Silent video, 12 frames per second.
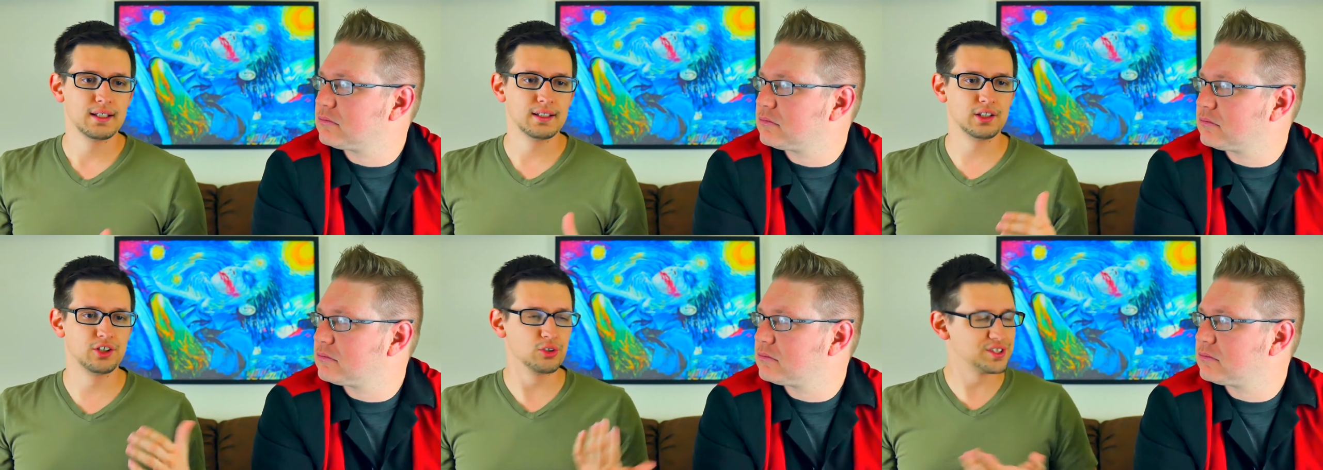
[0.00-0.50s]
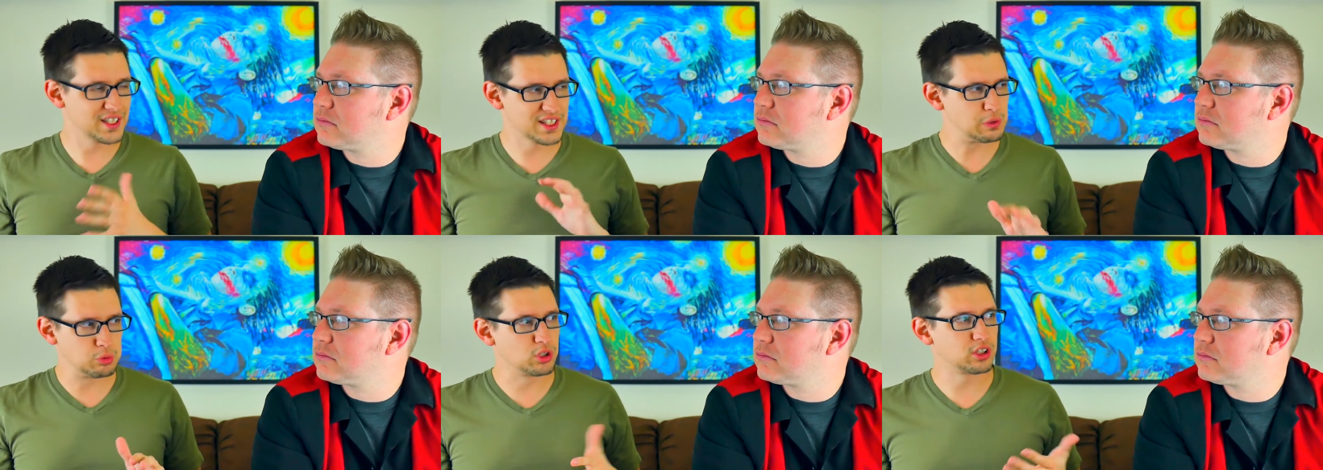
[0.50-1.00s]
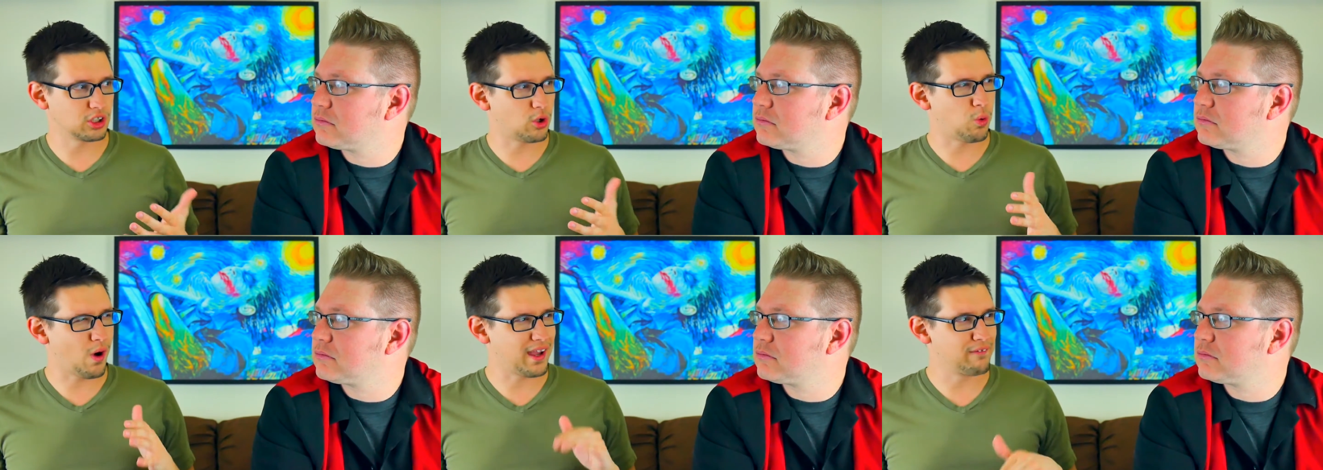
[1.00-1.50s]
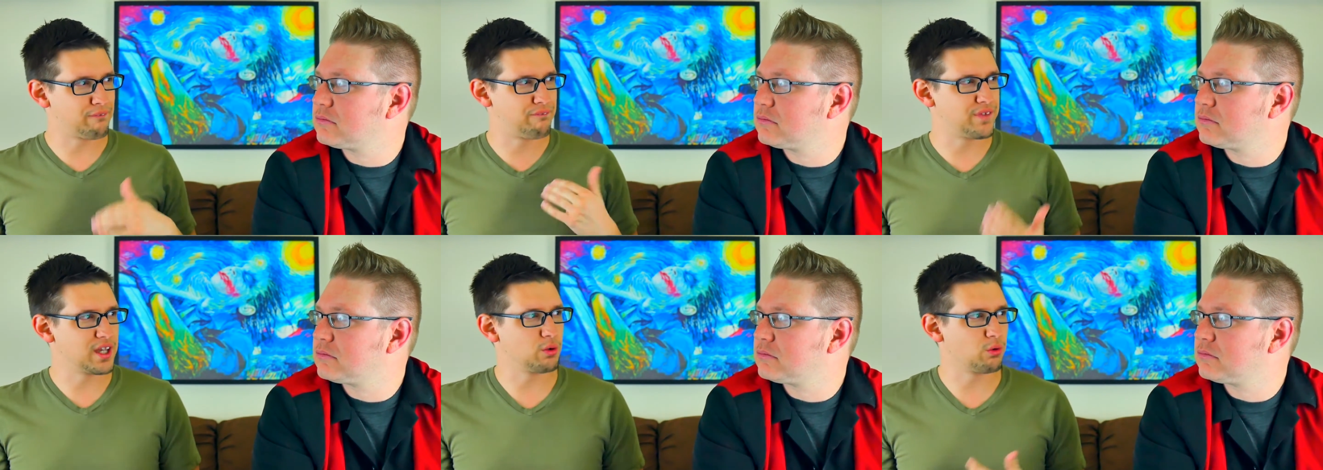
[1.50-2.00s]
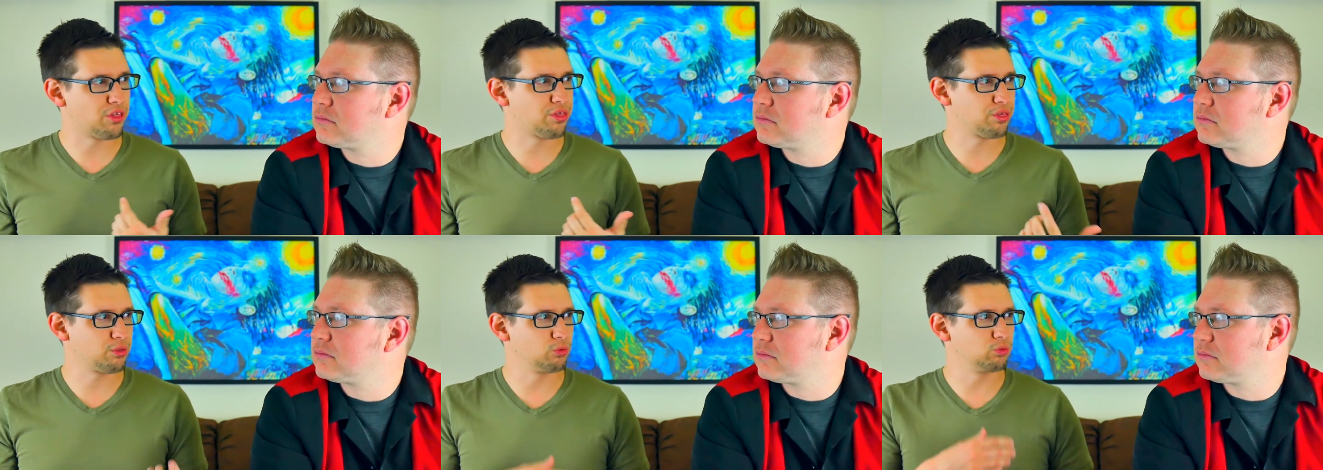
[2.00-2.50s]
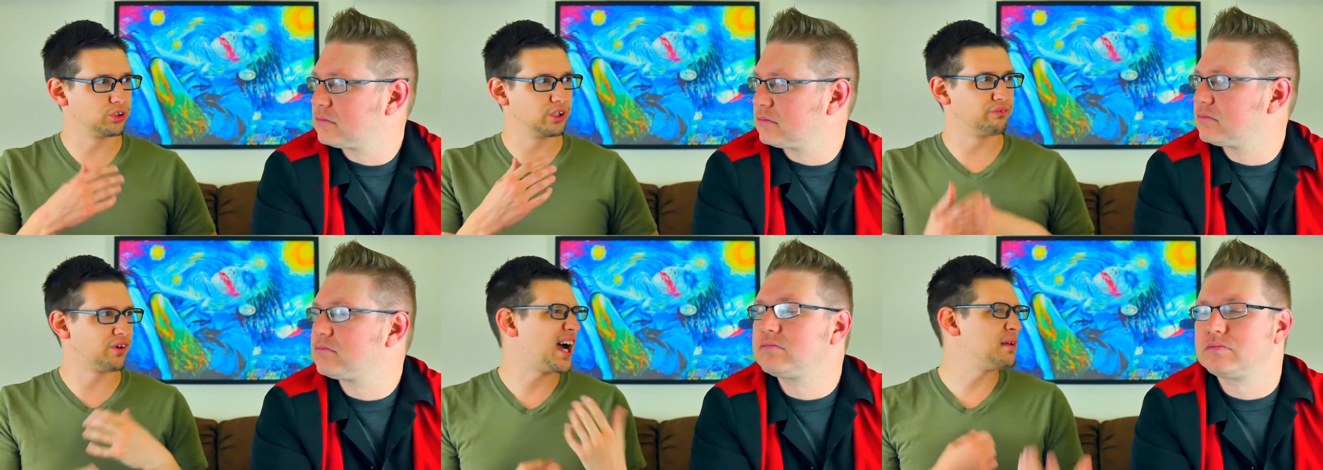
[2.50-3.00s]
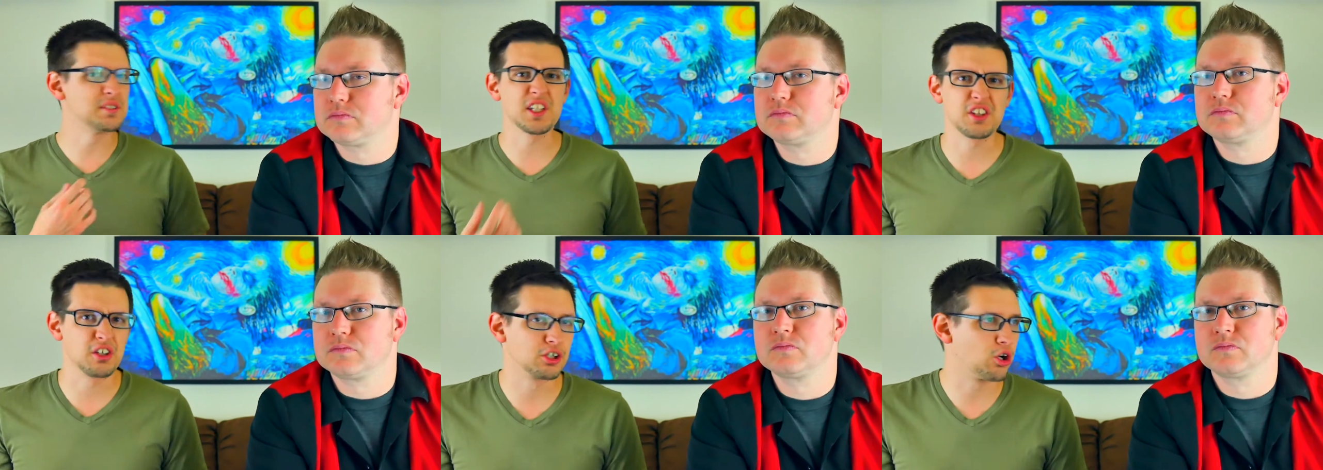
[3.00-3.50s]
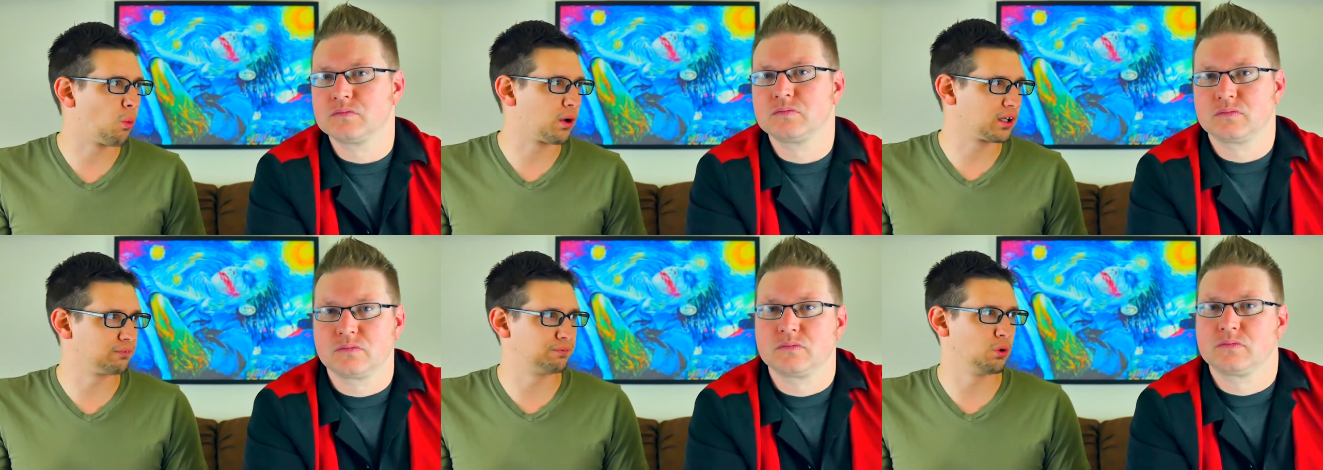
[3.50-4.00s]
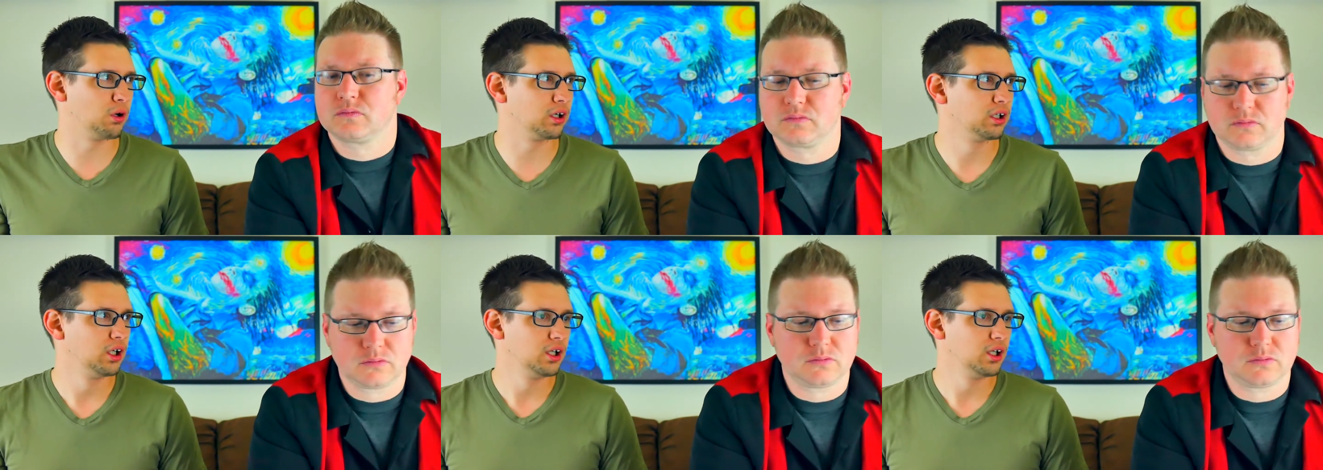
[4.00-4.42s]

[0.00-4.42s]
Speaker 1: those things wouldn't quite fit with the vibes that they're going for.